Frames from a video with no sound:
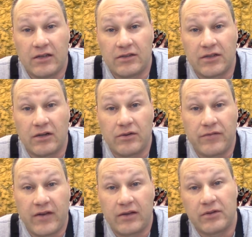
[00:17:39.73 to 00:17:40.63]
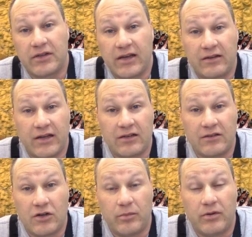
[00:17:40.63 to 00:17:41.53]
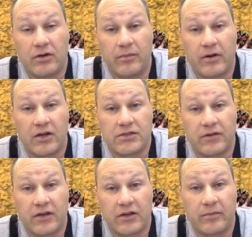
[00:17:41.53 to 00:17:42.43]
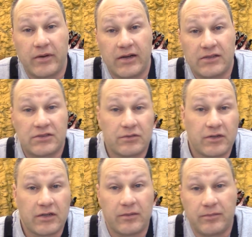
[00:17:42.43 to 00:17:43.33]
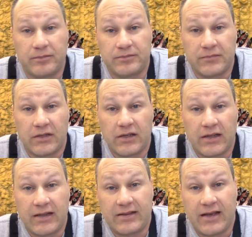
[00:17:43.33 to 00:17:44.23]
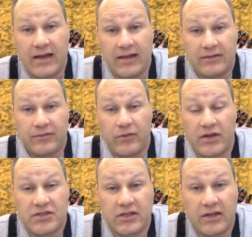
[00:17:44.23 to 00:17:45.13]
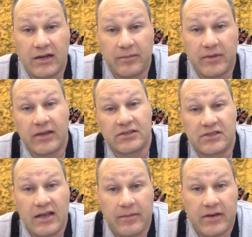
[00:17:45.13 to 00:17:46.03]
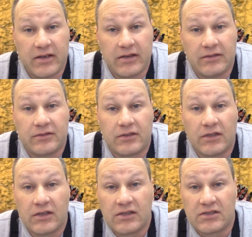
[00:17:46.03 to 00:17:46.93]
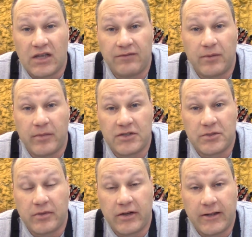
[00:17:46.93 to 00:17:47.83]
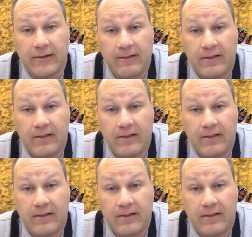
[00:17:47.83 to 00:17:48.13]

So we found one down at like a local pull parts for $100. So we're gonna get that, freshen it up, and stab it in, save him a bunch of money.